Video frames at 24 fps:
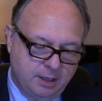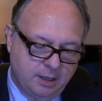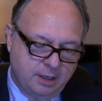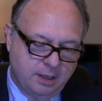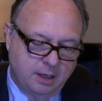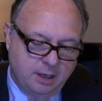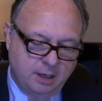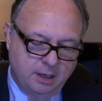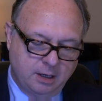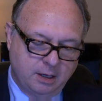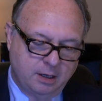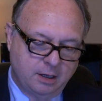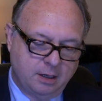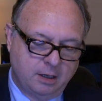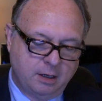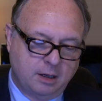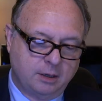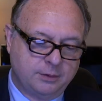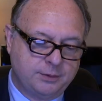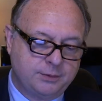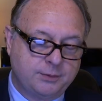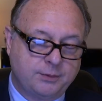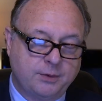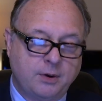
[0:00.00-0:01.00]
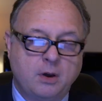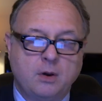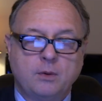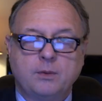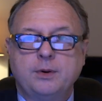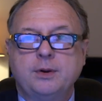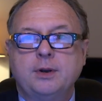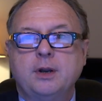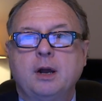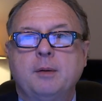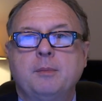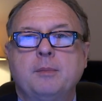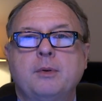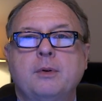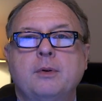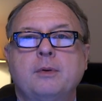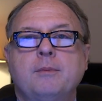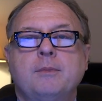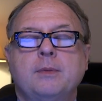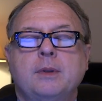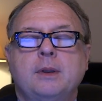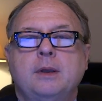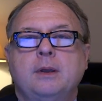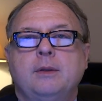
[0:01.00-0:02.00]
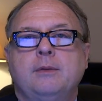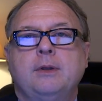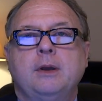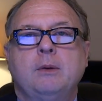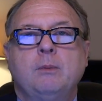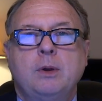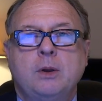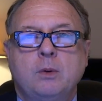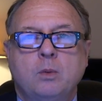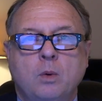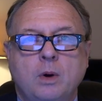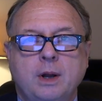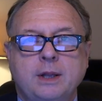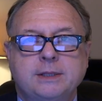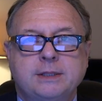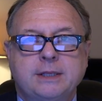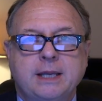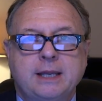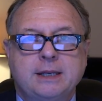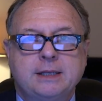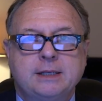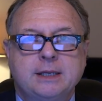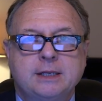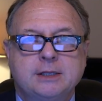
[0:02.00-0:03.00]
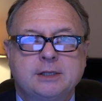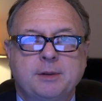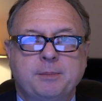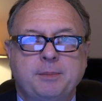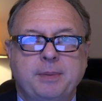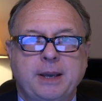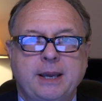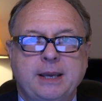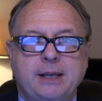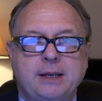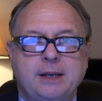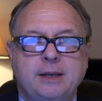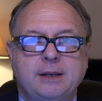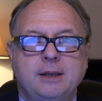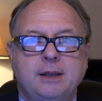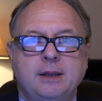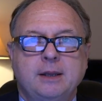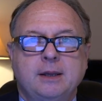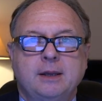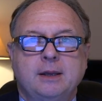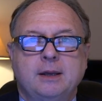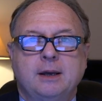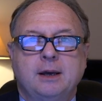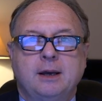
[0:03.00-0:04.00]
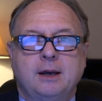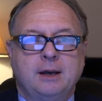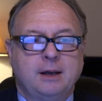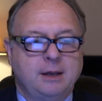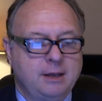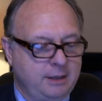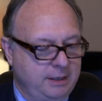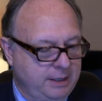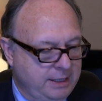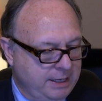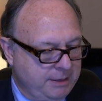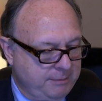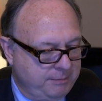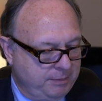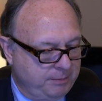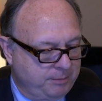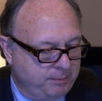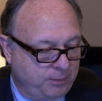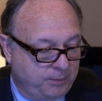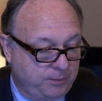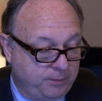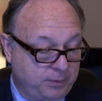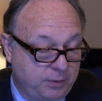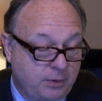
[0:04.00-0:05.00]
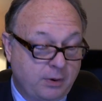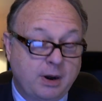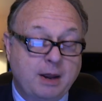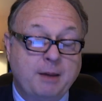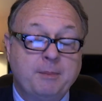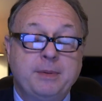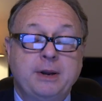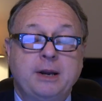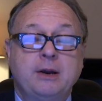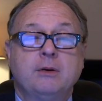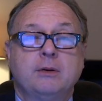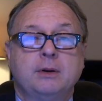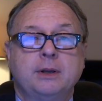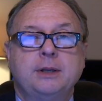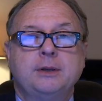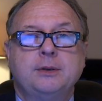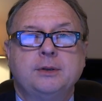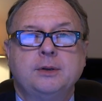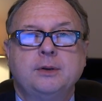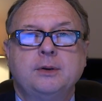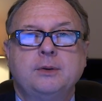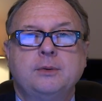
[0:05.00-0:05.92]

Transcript: a stronger number than we once anticipated, primarily due